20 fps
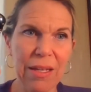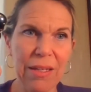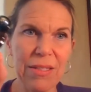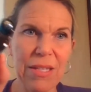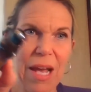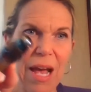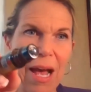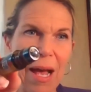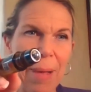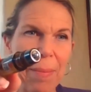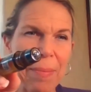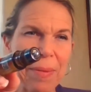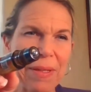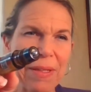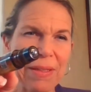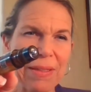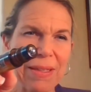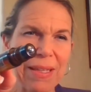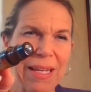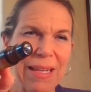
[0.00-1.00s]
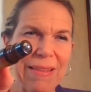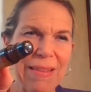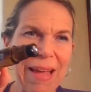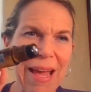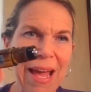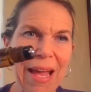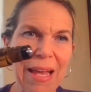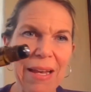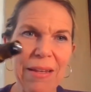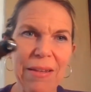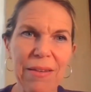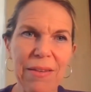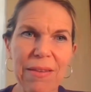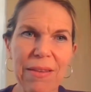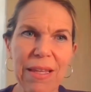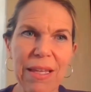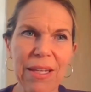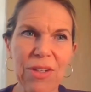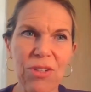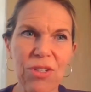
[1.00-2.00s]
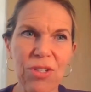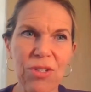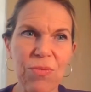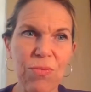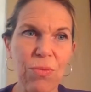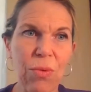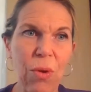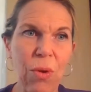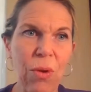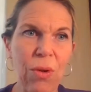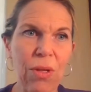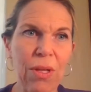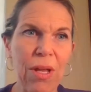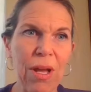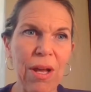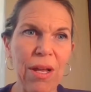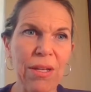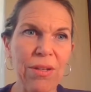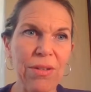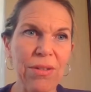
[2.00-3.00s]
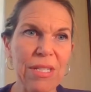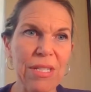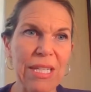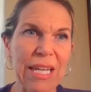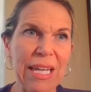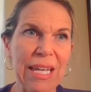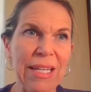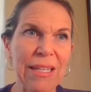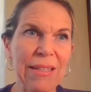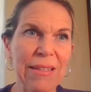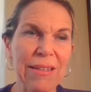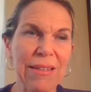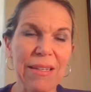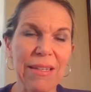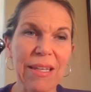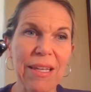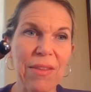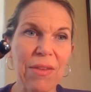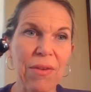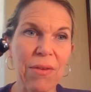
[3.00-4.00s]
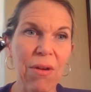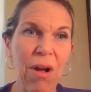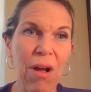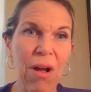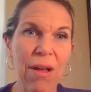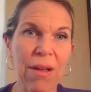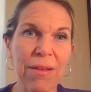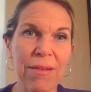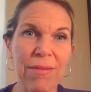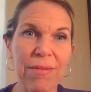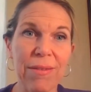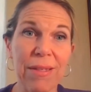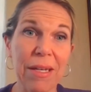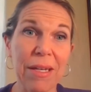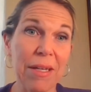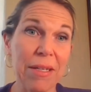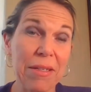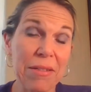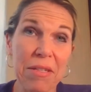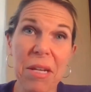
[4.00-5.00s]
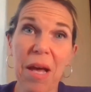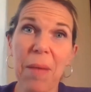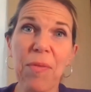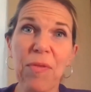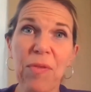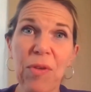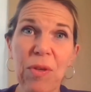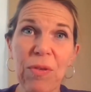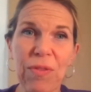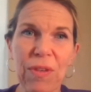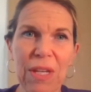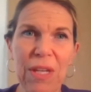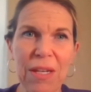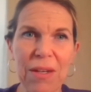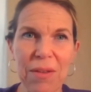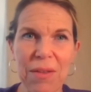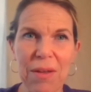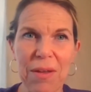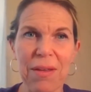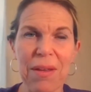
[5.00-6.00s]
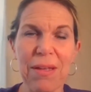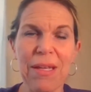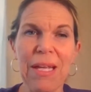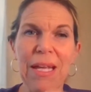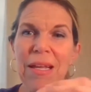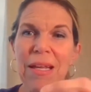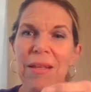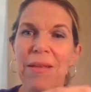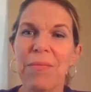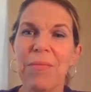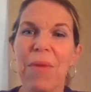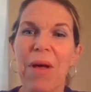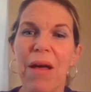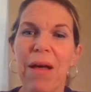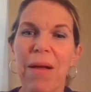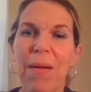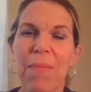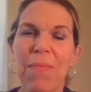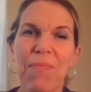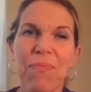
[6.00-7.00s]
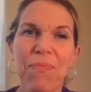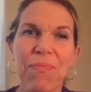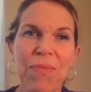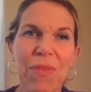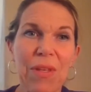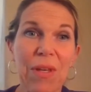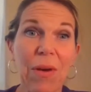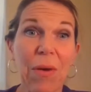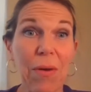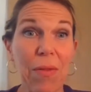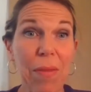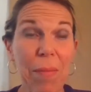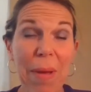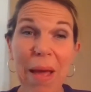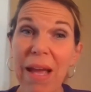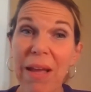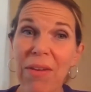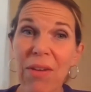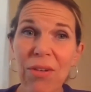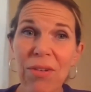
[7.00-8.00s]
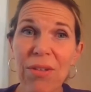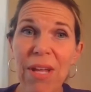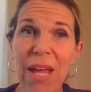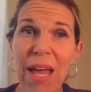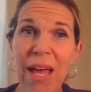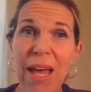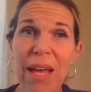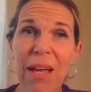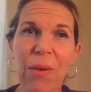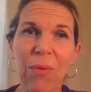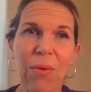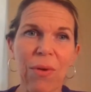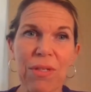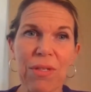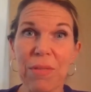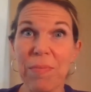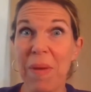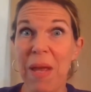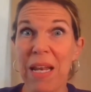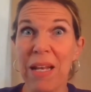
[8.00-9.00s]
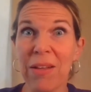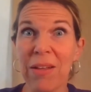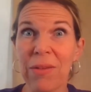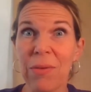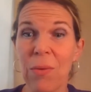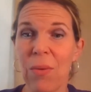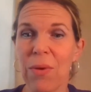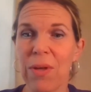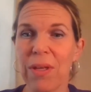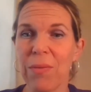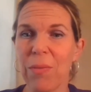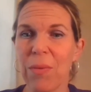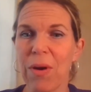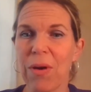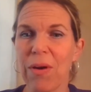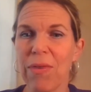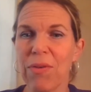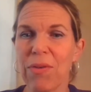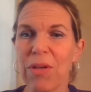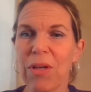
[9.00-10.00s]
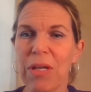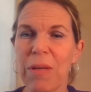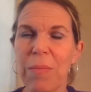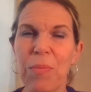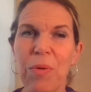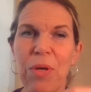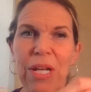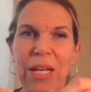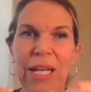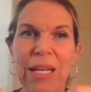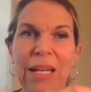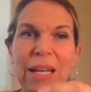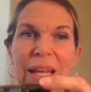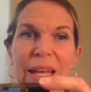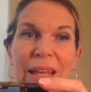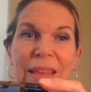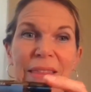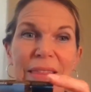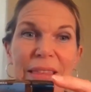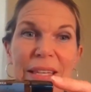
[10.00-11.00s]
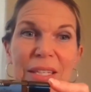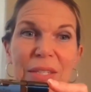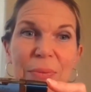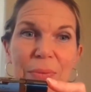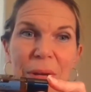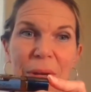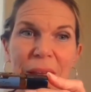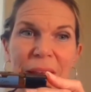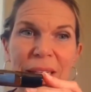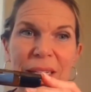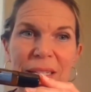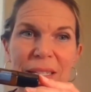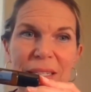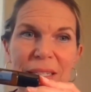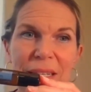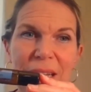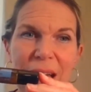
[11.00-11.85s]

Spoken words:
top like that you just roll on your skin, either on the top of your feet um, or on the back of your neck, or depending on the oil, wherever you're going to put it. This one is